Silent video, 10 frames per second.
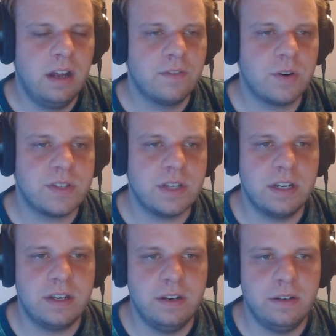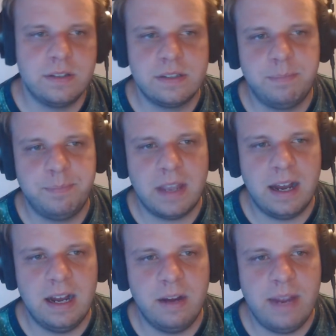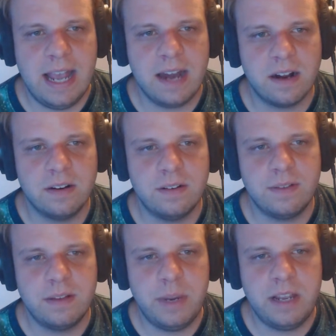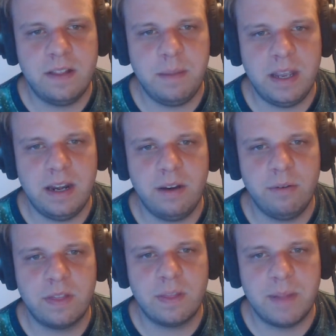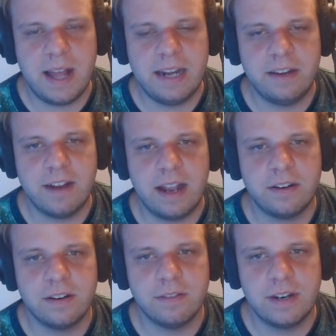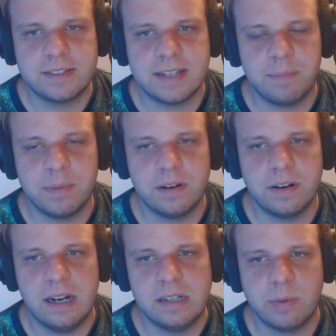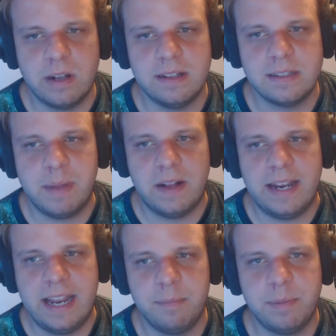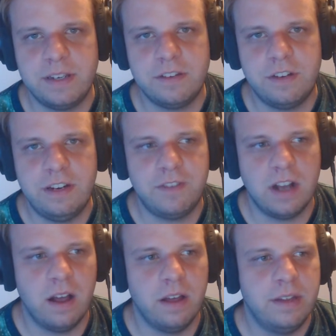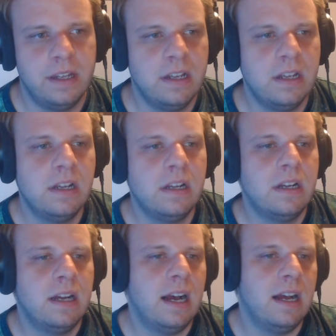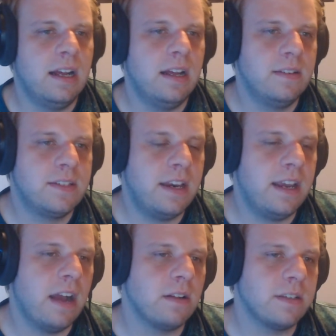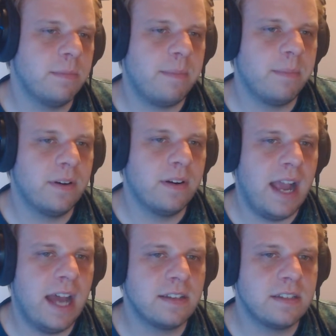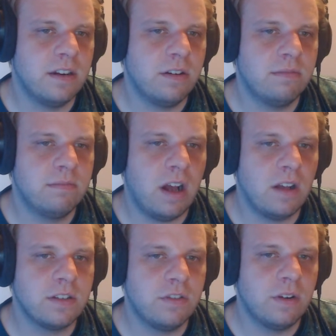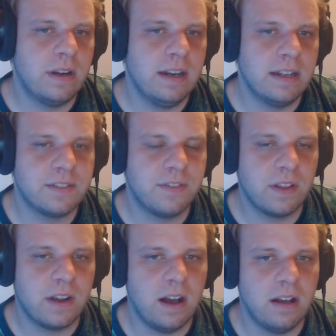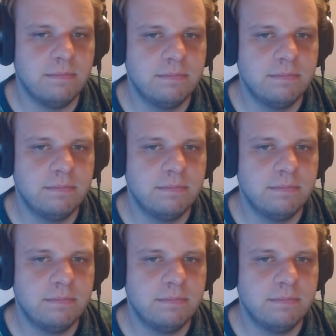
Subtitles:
First, the good news. We had our weekly meeting with the Planning Director, Rick Sepler, as well as Bellingham Police Chief Doll. City Council Member Hannah Stone also joined us for the call.